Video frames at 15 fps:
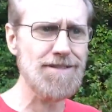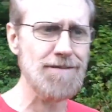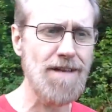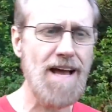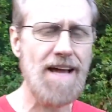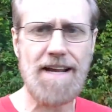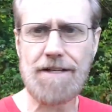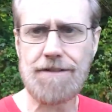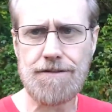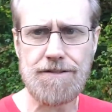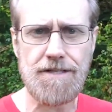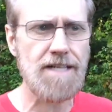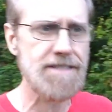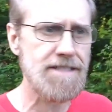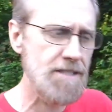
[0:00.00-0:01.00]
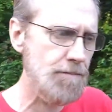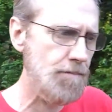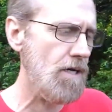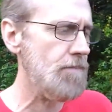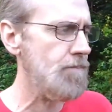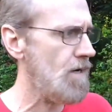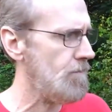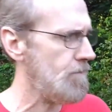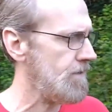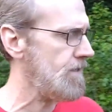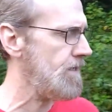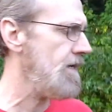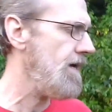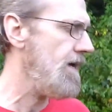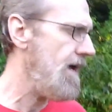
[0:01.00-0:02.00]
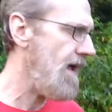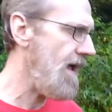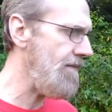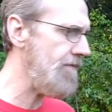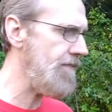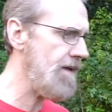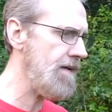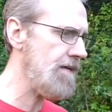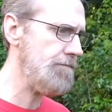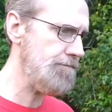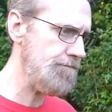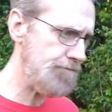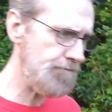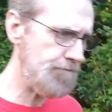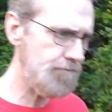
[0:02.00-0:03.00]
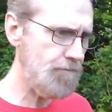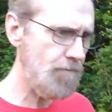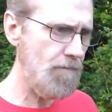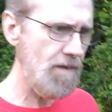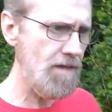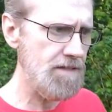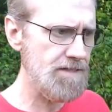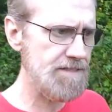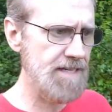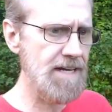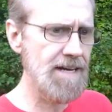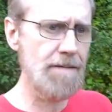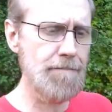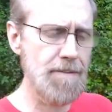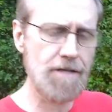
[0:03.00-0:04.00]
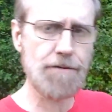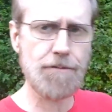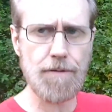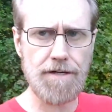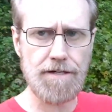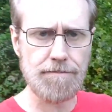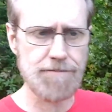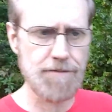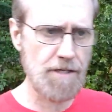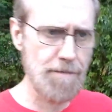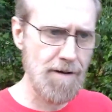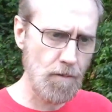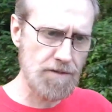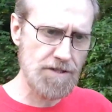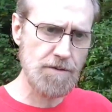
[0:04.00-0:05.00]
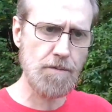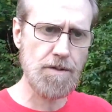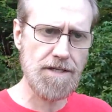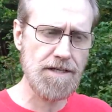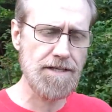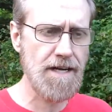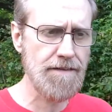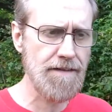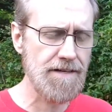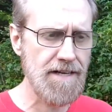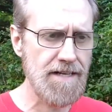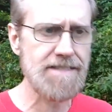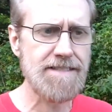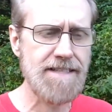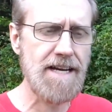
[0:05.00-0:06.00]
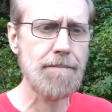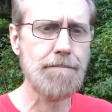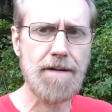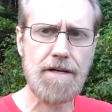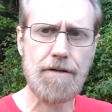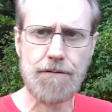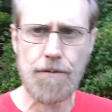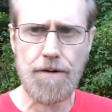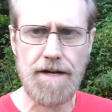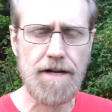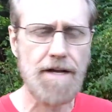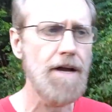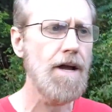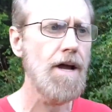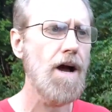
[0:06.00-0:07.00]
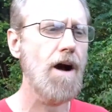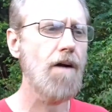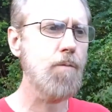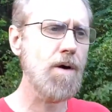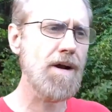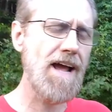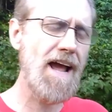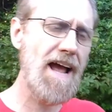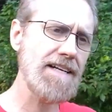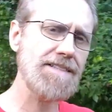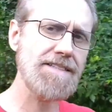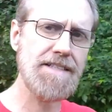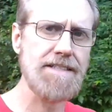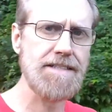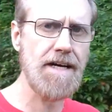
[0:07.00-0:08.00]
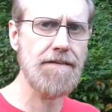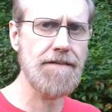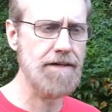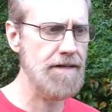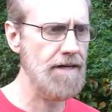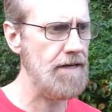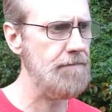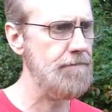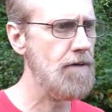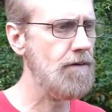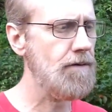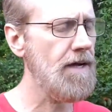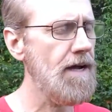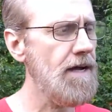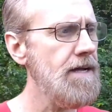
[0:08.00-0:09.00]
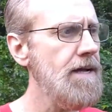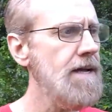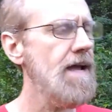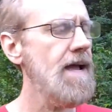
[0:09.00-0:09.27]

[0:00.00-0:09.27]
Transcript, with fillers: light exercise, get the blood pumping, and then set a big three, talking about what you want to get done that day. Set a big three of what has to get done that day, okay?